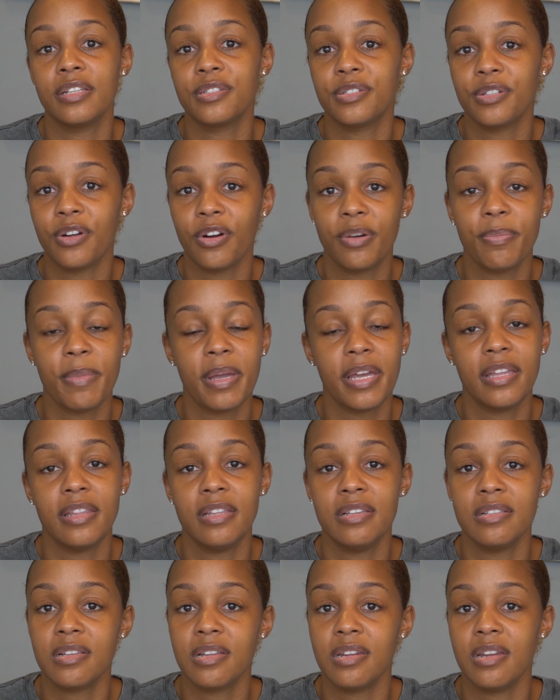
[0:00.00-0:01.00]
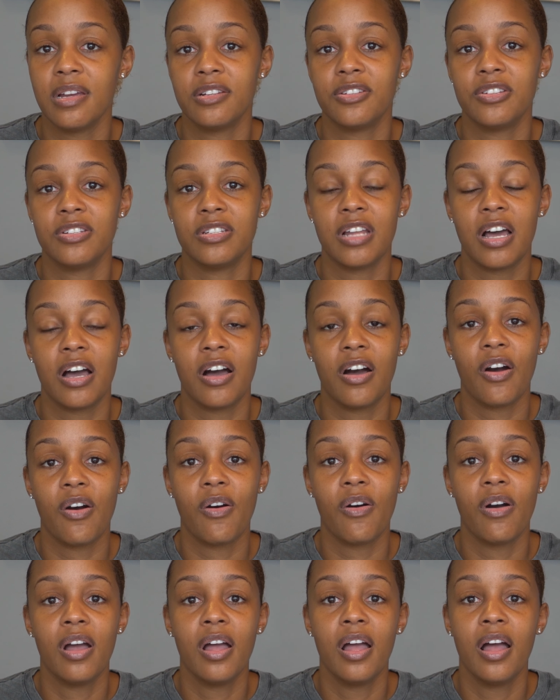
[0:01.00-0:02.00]
start making these connections
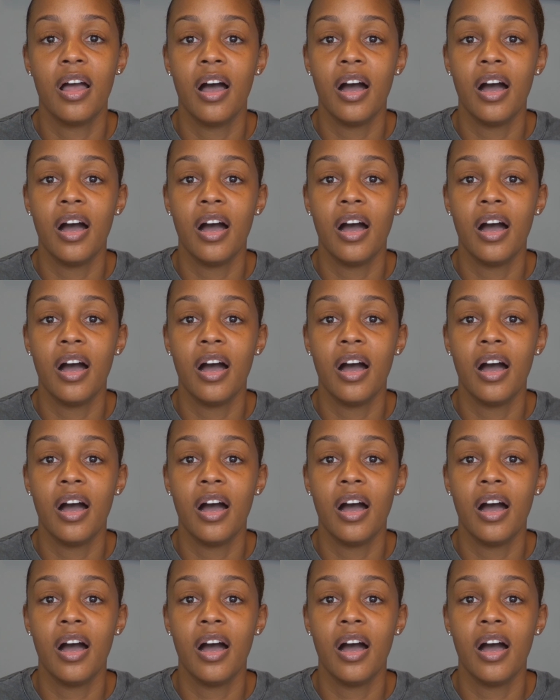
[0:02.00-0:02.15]
now.